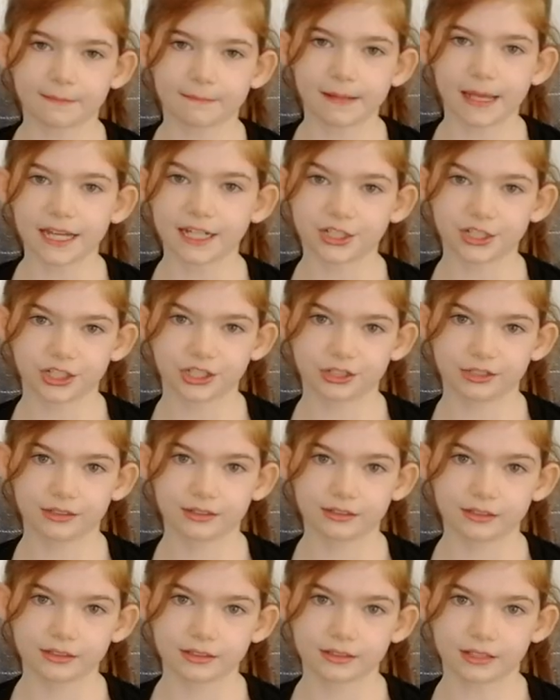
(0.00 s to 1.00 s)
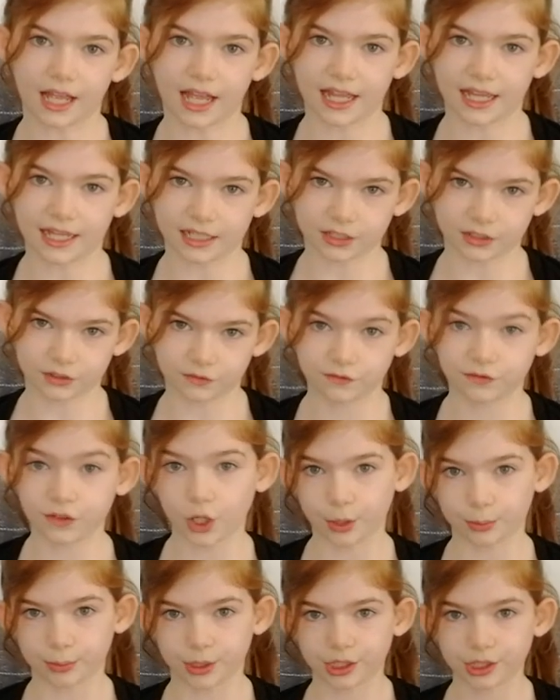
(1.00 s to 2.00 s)
Patience and
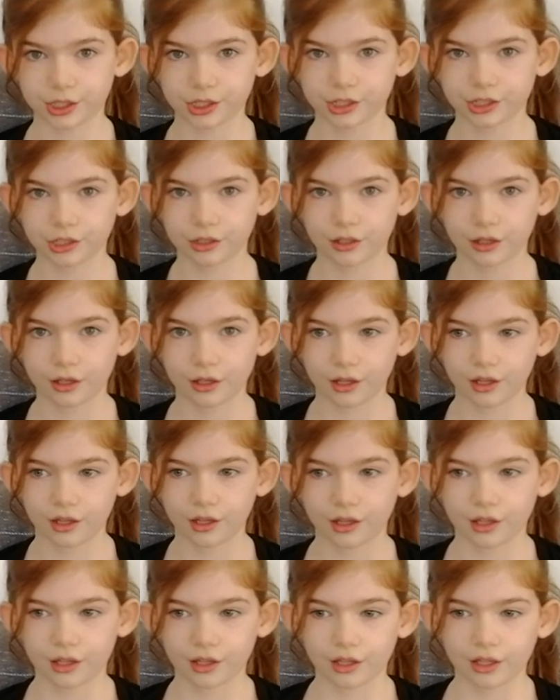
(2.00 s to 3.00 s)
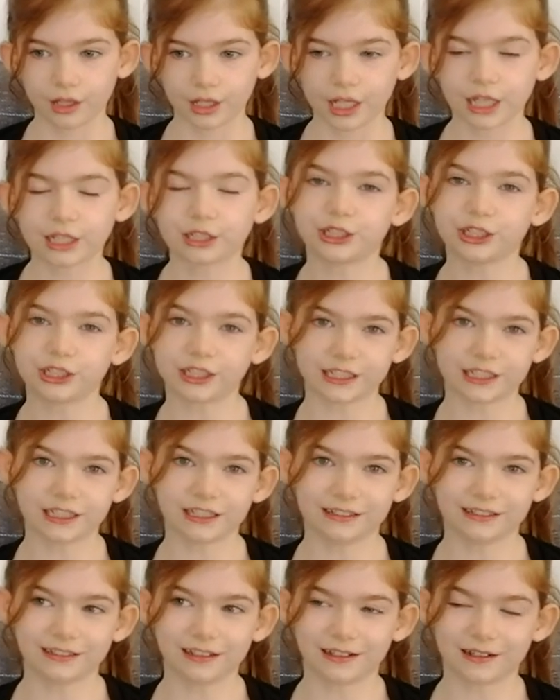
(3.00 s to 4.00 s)
firmness. And you need
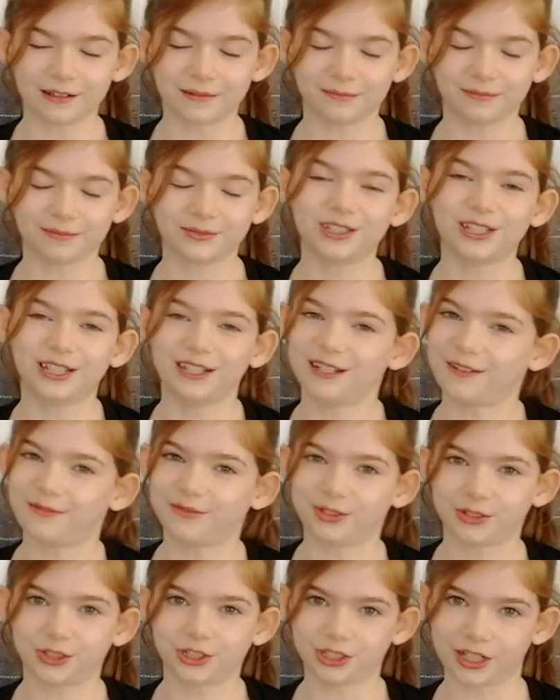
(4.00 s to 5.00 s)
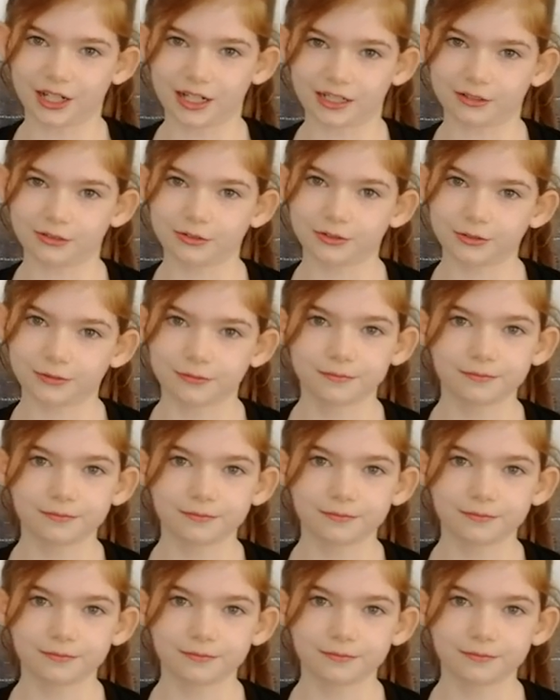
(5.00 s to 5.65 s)
to love your child.